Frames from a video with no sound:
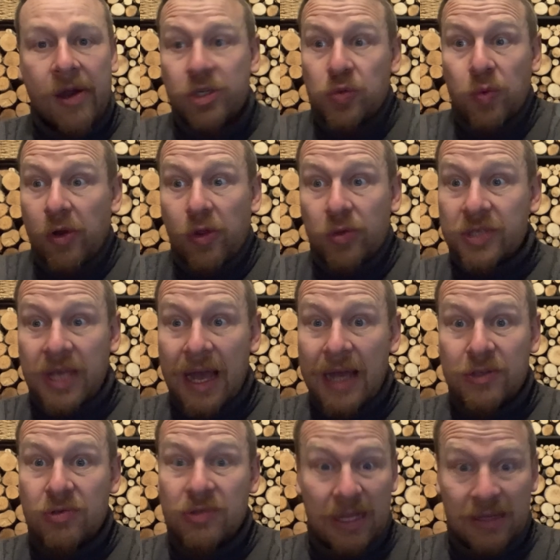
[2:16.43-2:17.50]
Just one of those
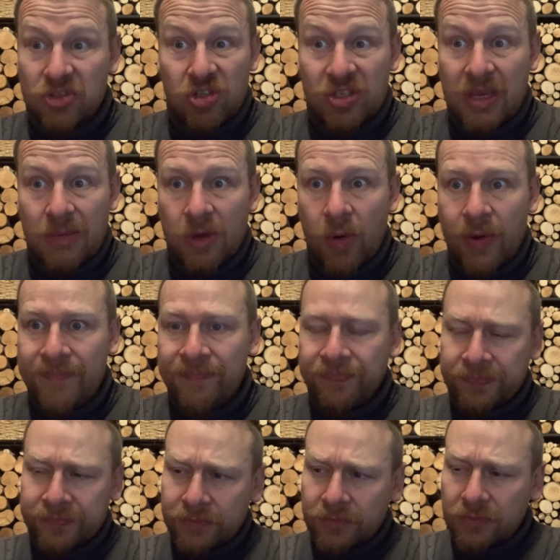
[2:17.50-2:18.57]
guys who's like, let's just keep going.
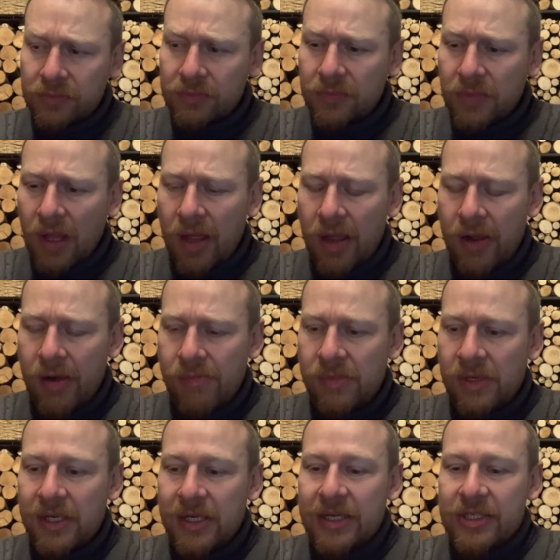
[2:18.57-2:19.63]
Here
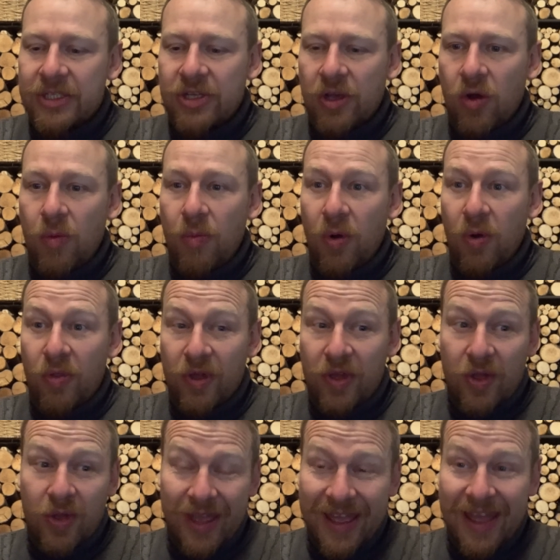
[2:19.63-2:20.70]

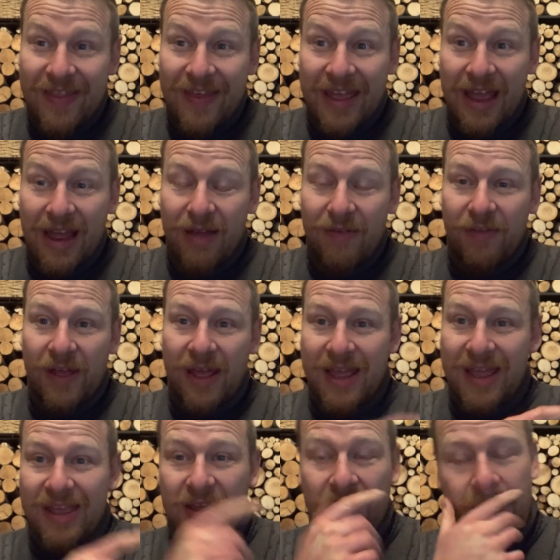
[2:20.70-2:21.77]
they have
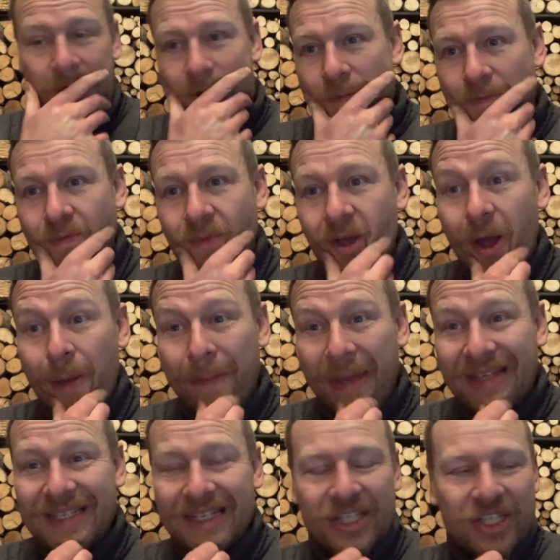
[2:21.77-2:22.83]
a
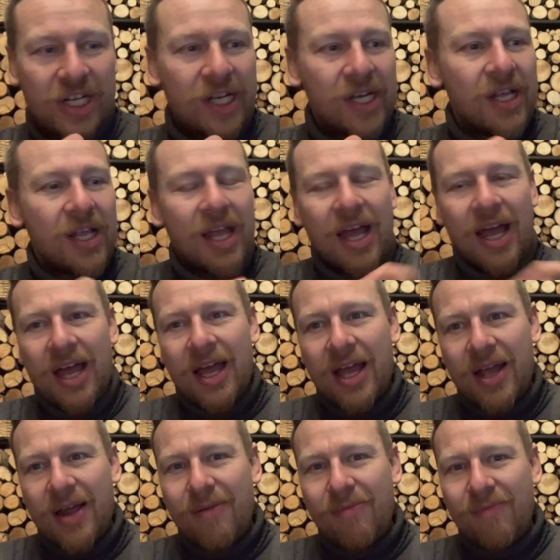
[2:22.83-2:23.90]
messenger.
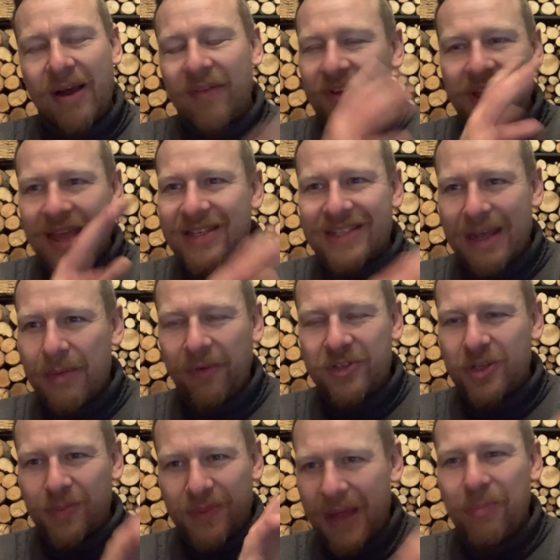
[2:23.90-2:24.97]
I forget his name off the
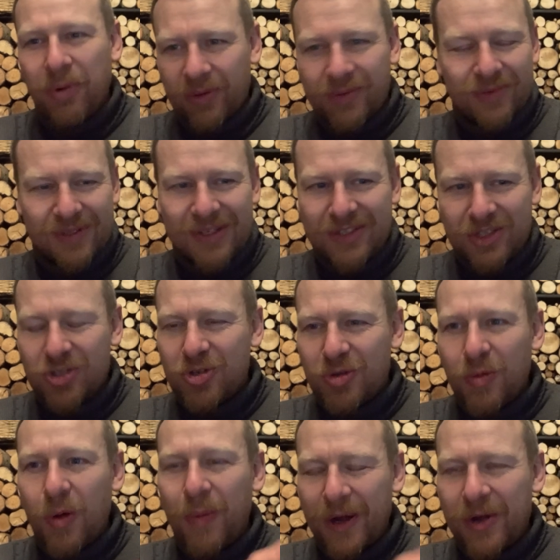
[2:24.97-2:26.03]
top of my head, but it's just
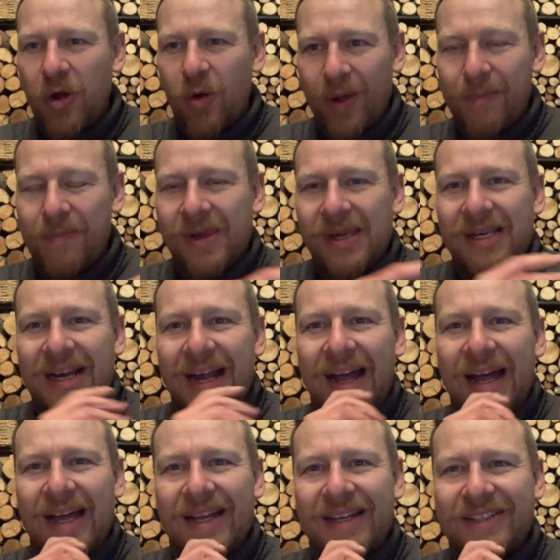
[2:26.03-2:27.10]
come up. I know him,
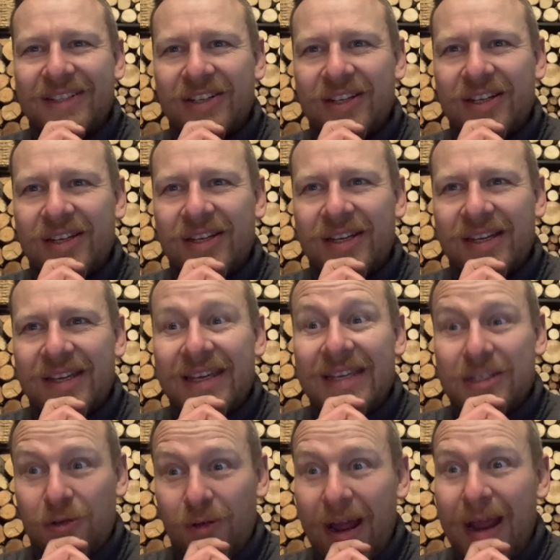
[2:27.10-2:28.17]
and he's
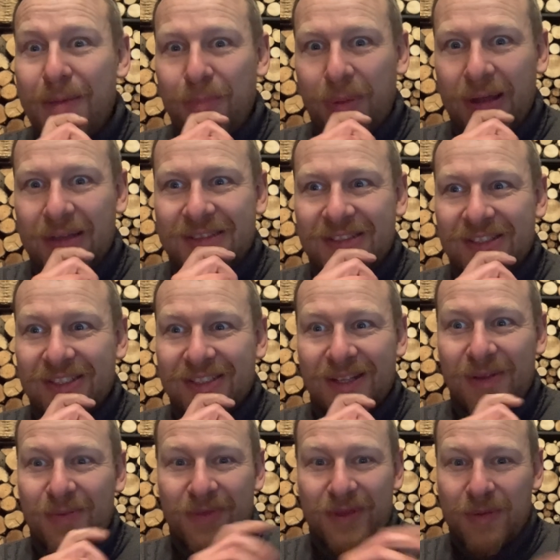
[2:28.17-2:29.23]
a right bastard.
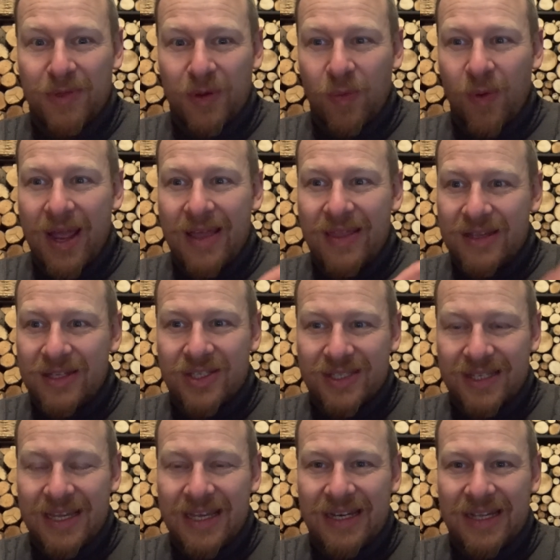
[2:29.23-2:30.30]
And the way this
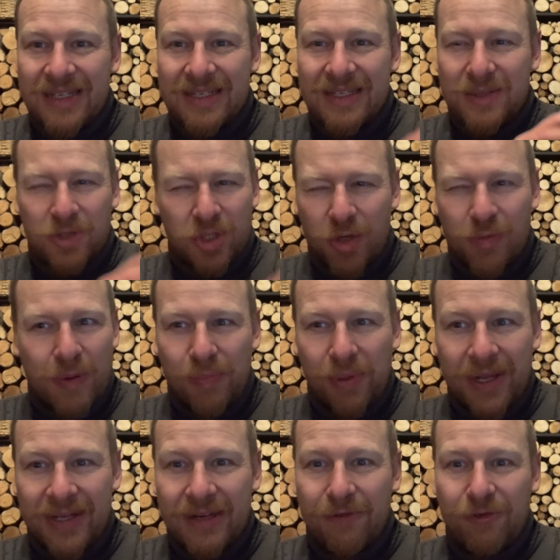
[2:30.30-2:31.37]
scene is, it should have been
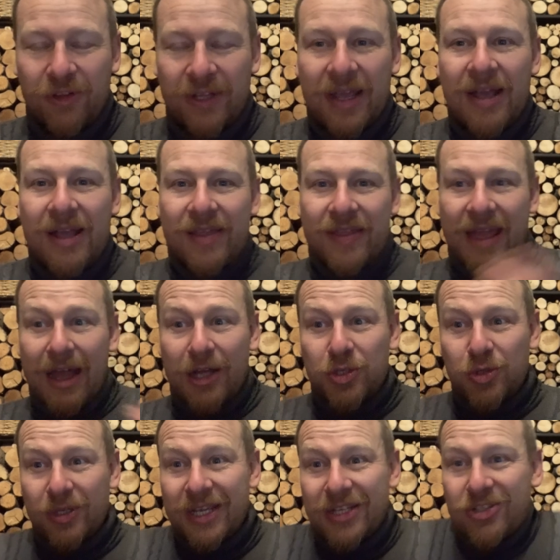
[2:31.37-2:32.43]
played differently. The
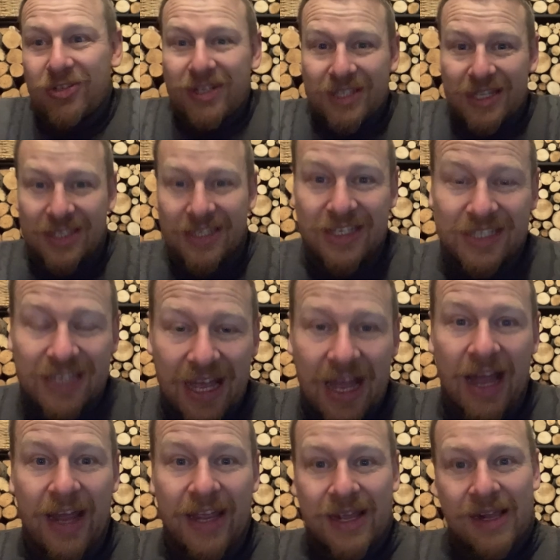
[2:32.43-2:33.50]
actual history is this
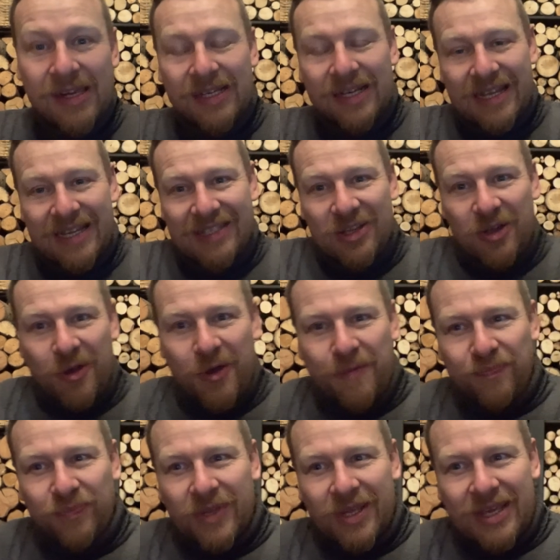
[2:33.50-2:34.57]
guy. He's
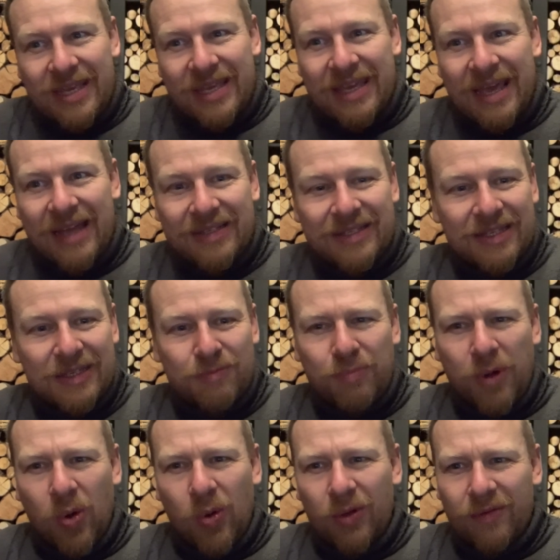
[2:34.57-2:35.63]
he gets this
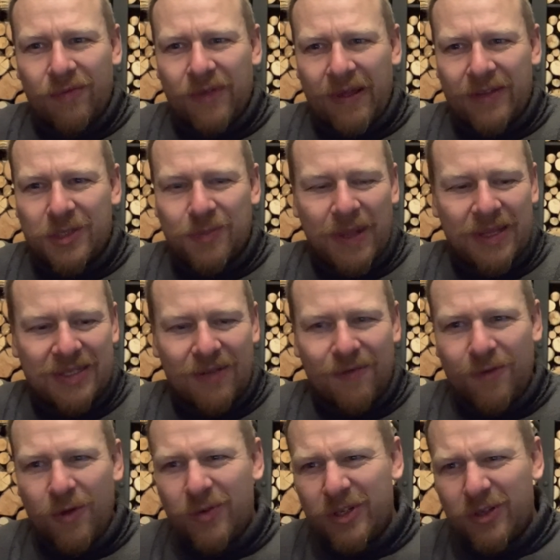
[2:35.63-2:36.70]
bowl of expensive
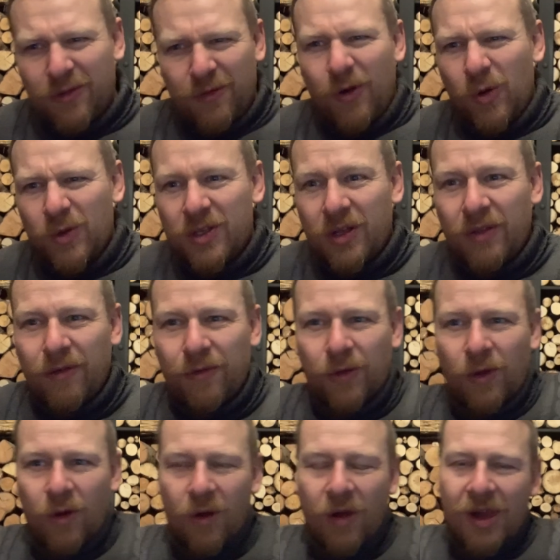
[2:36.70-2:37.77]
food and just throws it on the
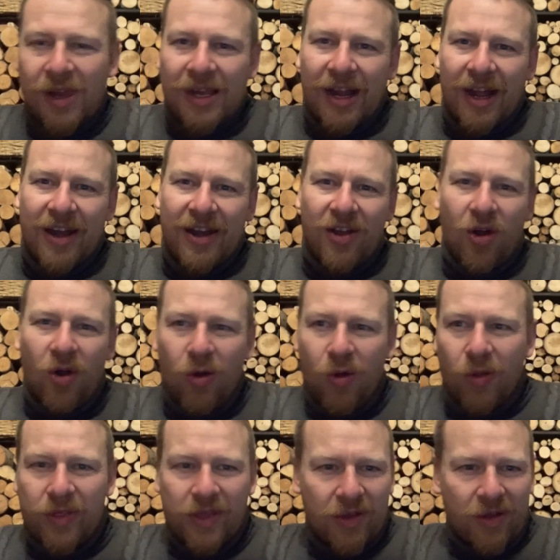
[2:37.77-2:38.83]
floor, and
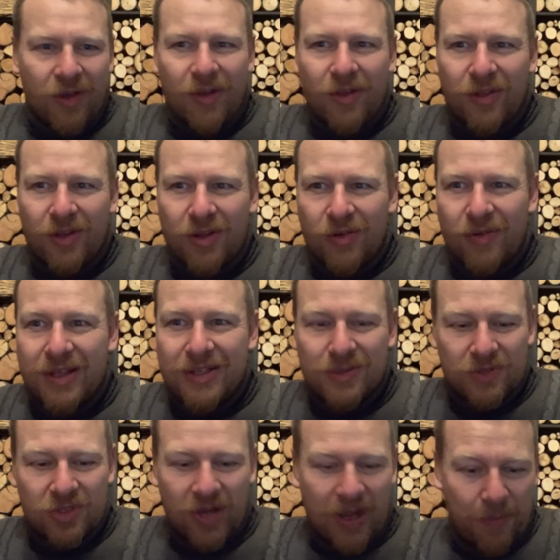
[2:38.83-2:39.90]
all the Koreans are
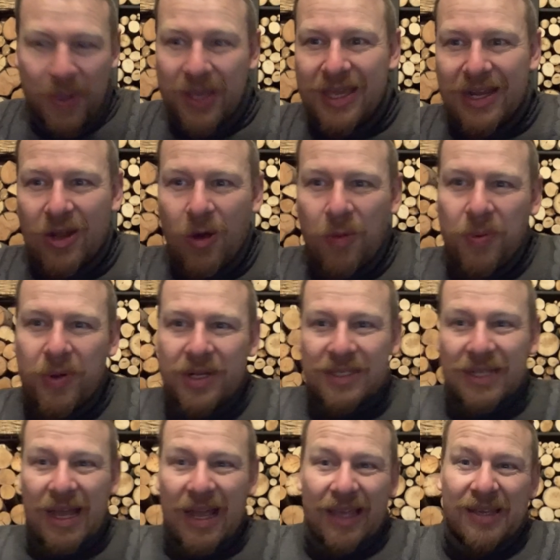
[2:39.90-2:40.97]
trapped picking it up, and he's
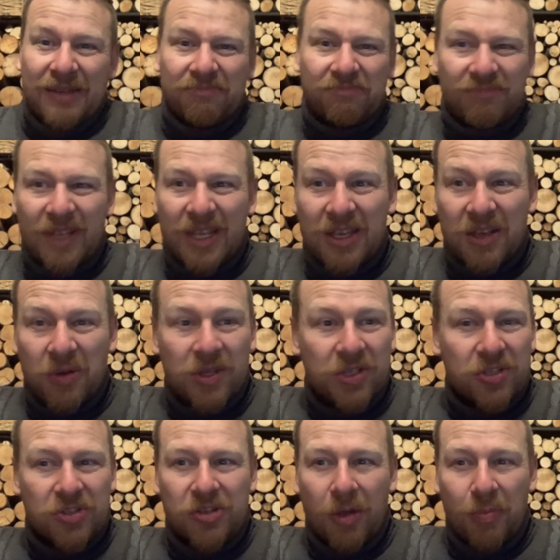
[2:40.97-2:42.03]
like, "There you go. You're
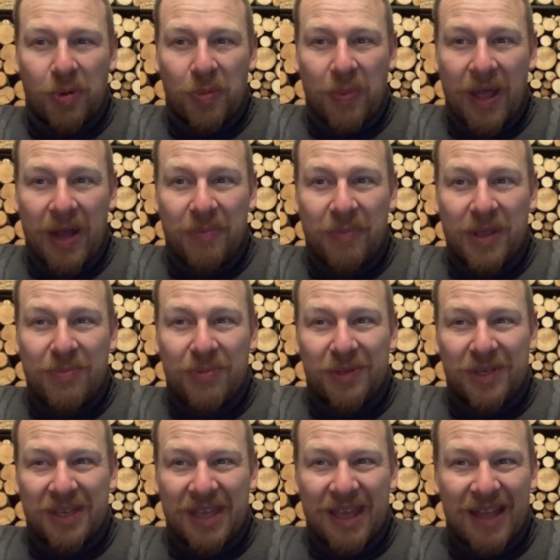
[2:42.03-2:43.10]
just not prepared, people.
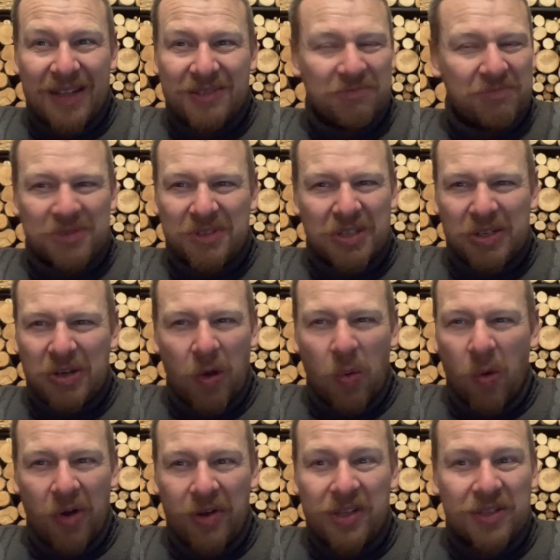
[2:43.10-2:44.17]
You cared. You're not
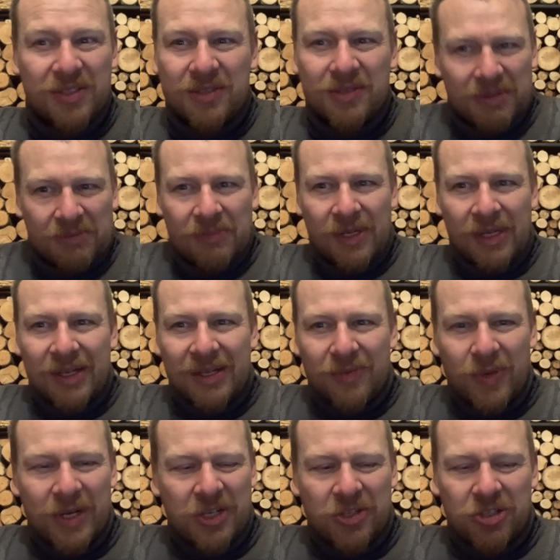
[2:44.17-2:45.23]
warriors.
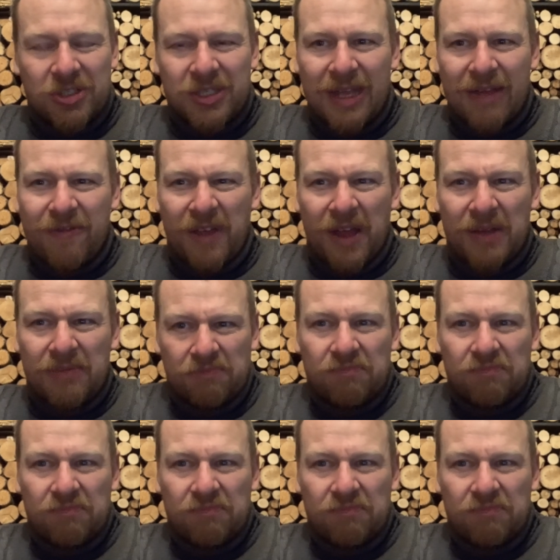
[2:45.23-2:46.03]
We'd have just left that.